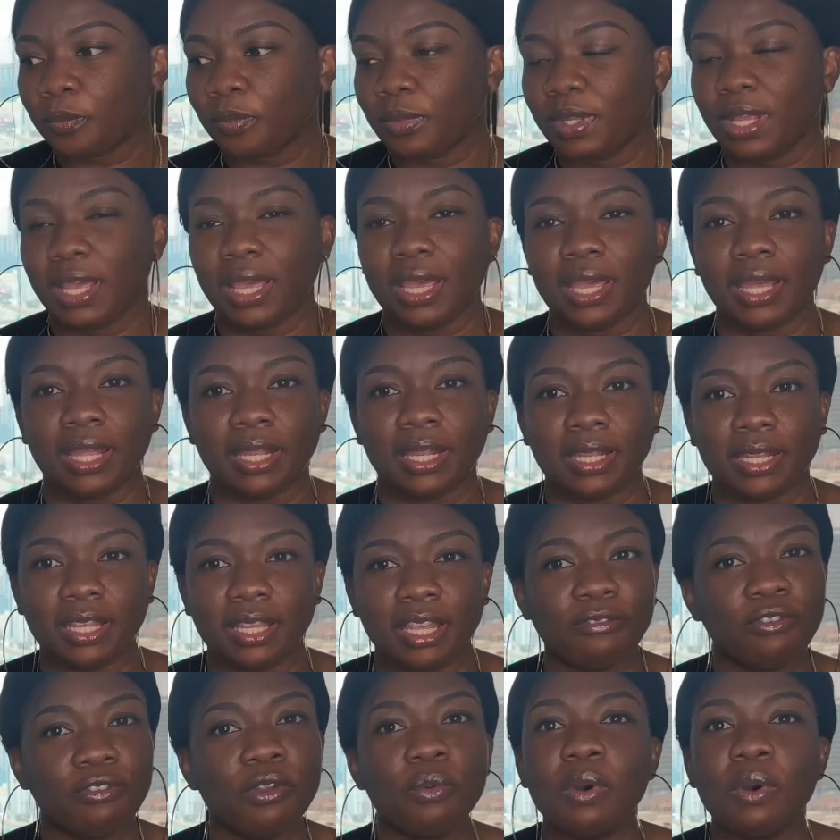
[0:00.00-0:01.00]
And
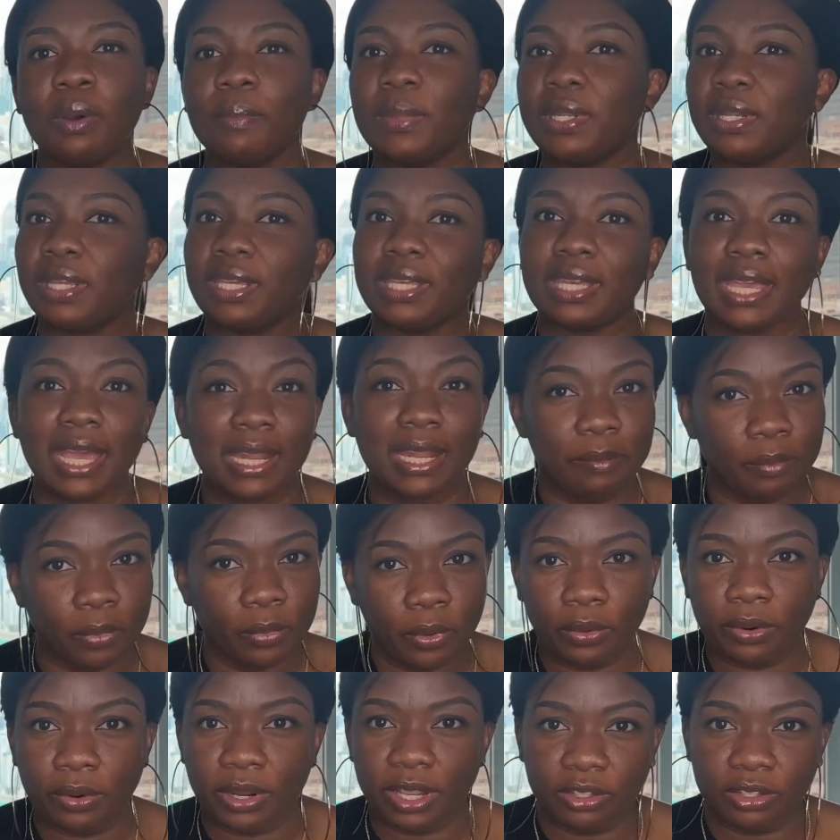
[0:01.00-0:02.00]
if you want me to get
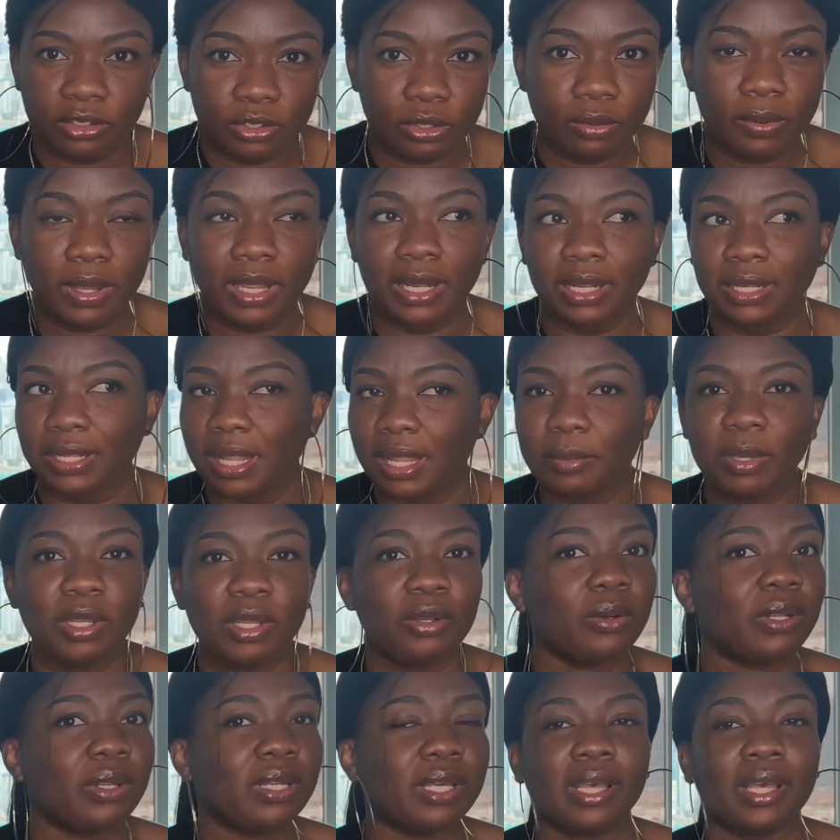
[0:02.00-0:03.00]
more into it, let me know
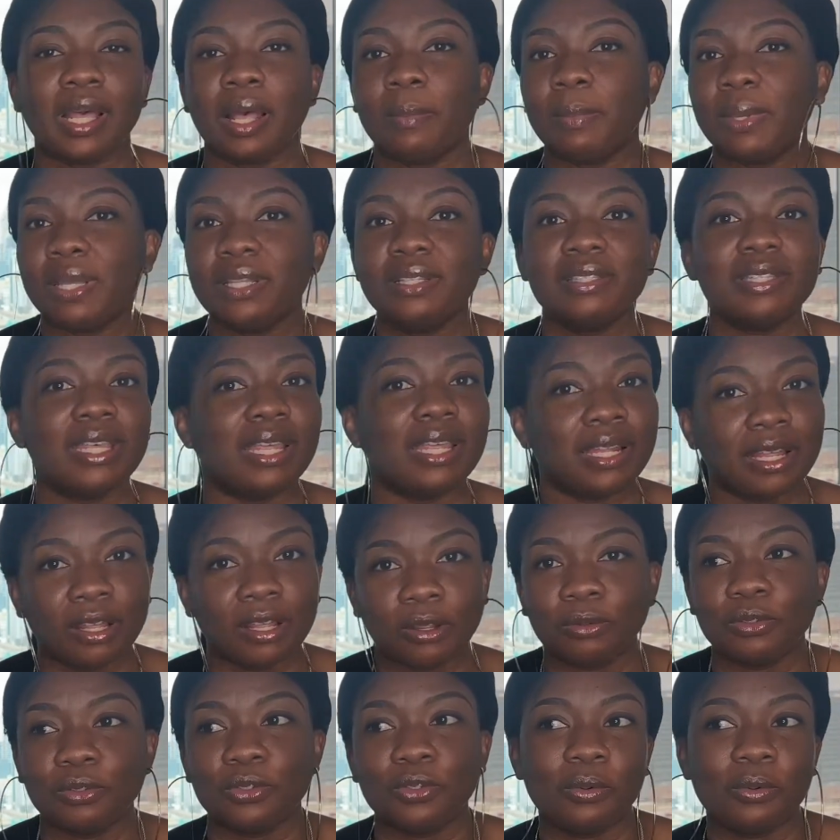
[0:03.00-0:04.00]
in the comments and I'll
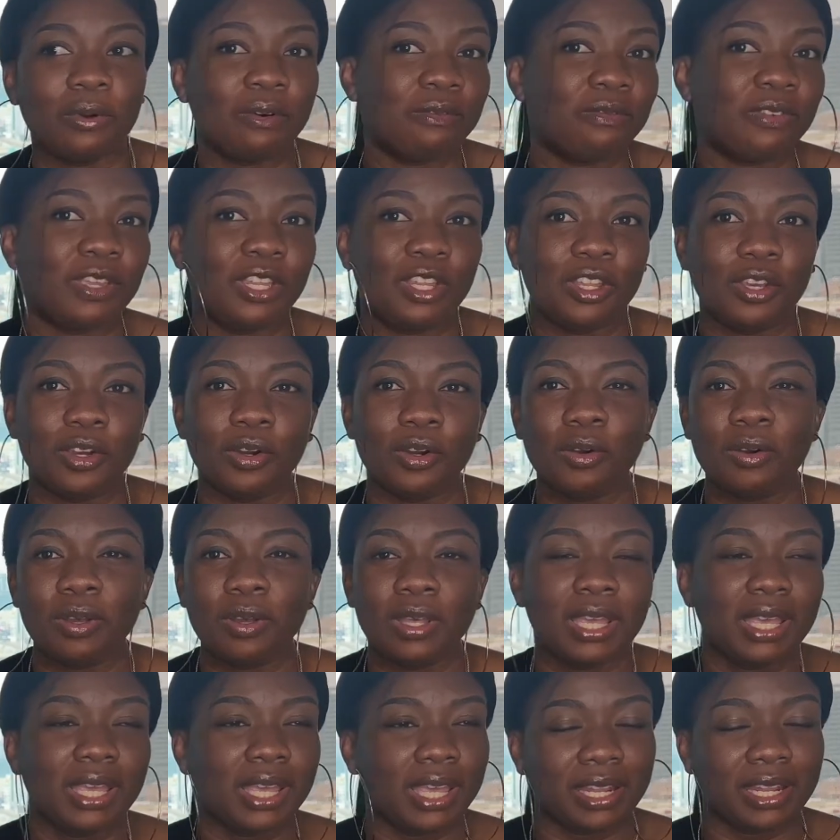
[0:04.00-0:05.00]
do a video
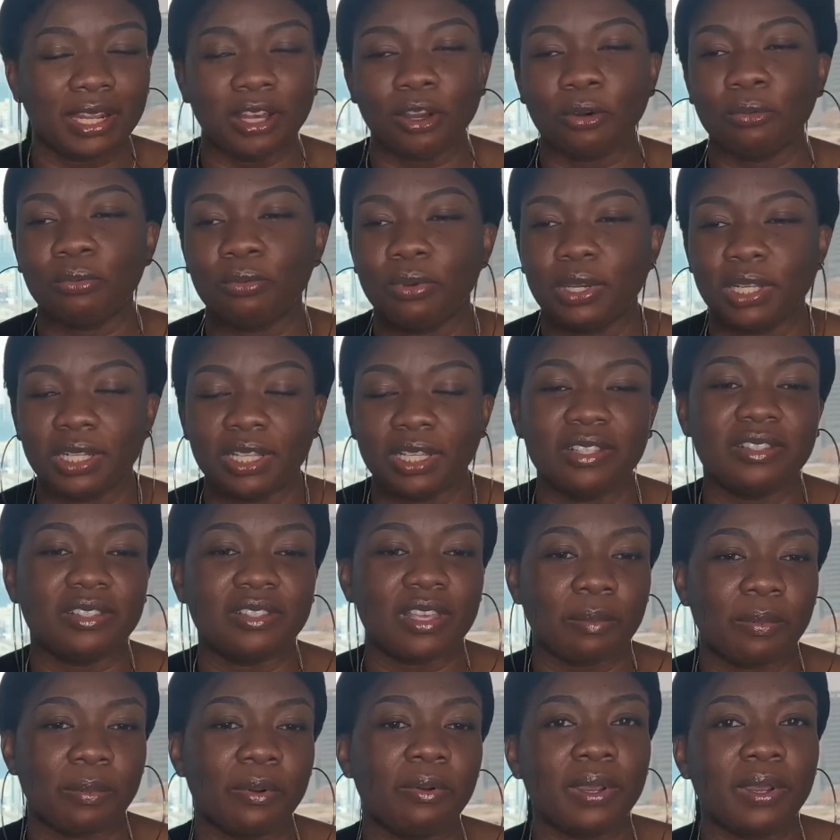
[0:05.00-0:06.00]
and I'll really
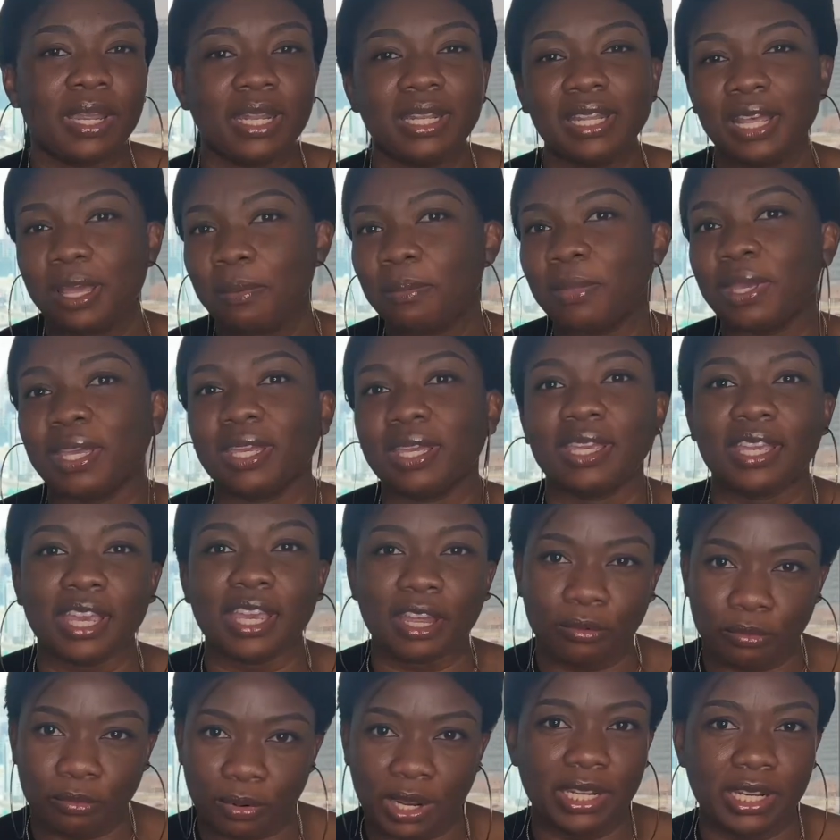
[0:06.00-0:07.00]
separate them and get
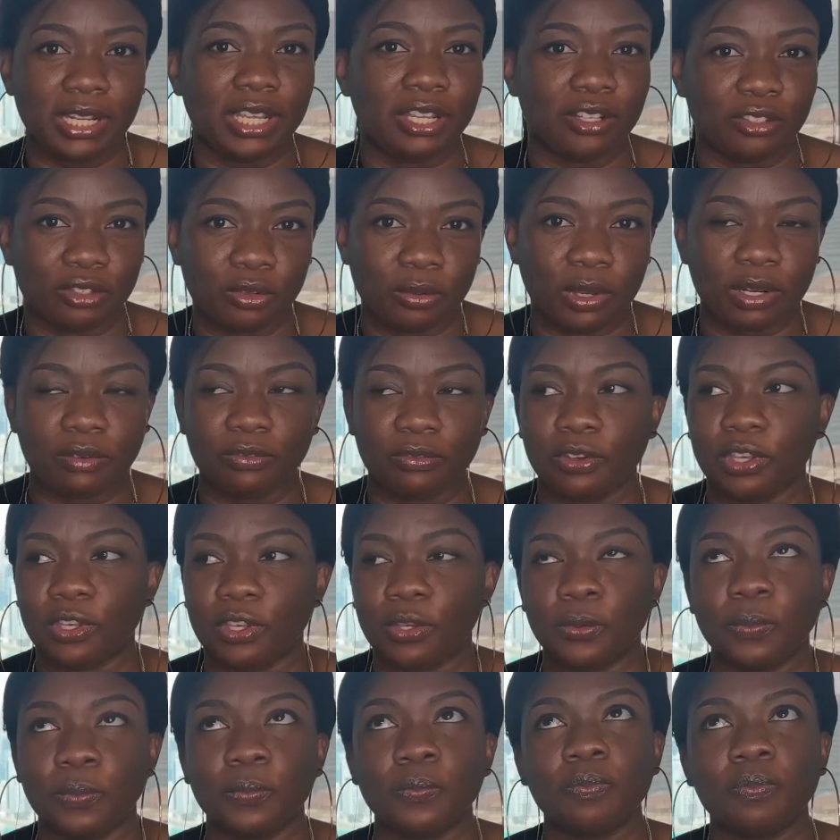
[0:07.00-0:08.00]
right into it for
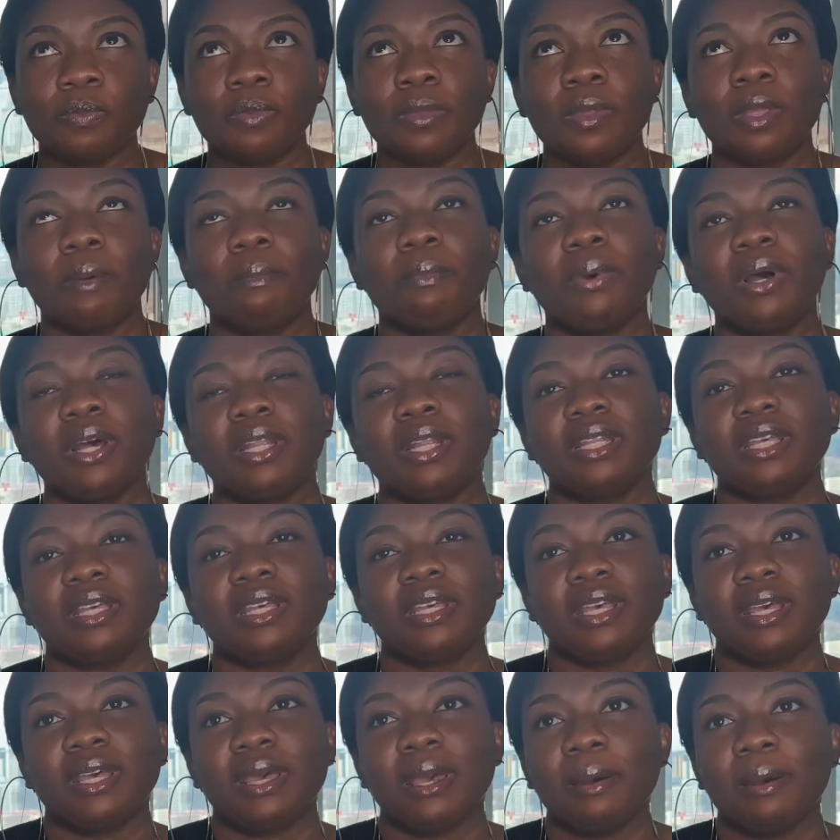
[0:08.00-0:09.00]
you. But
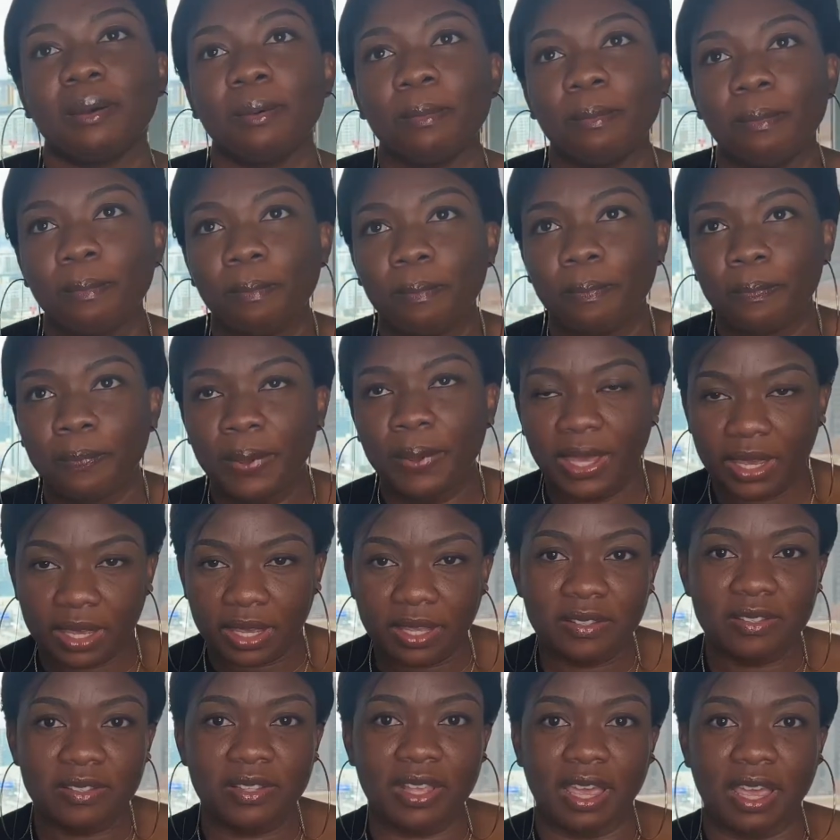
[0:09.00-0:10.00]
pick a
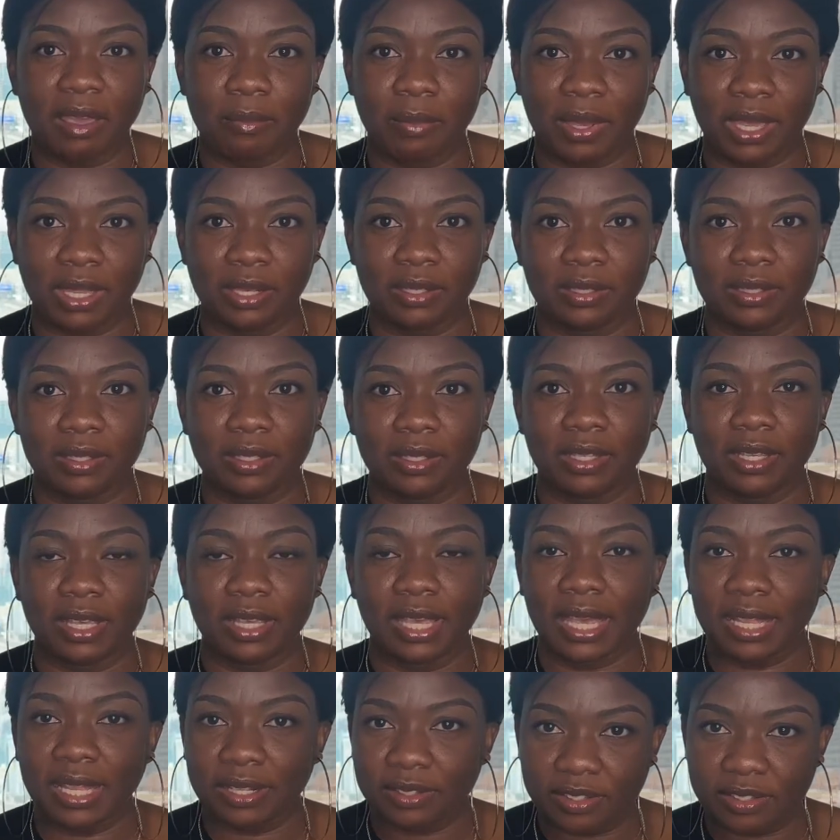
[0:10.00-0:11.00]
segment
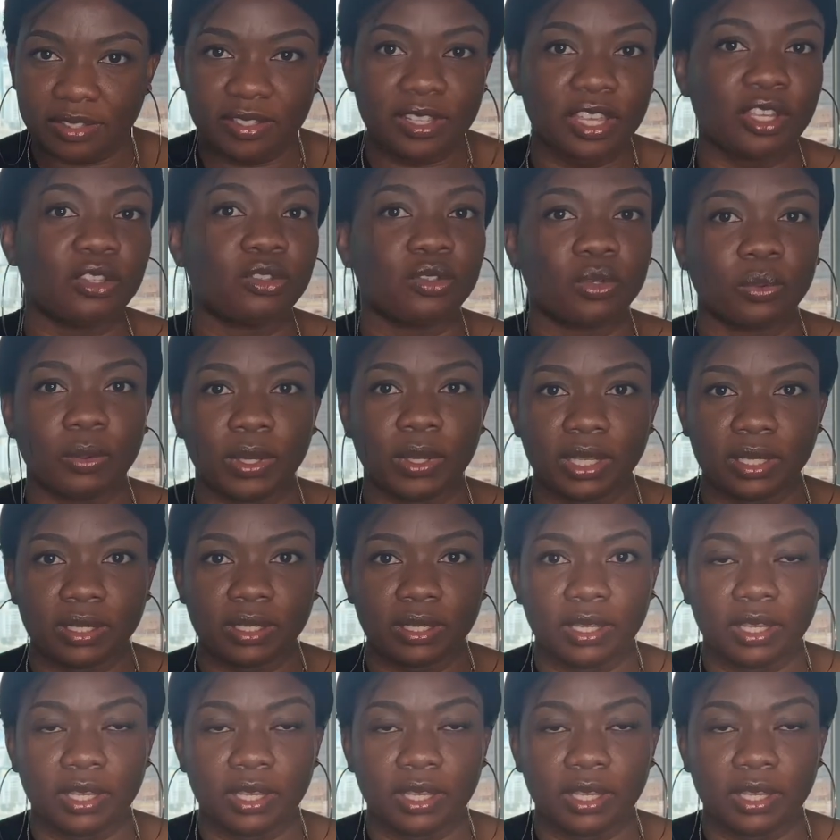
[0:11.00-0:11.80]
and stick to it.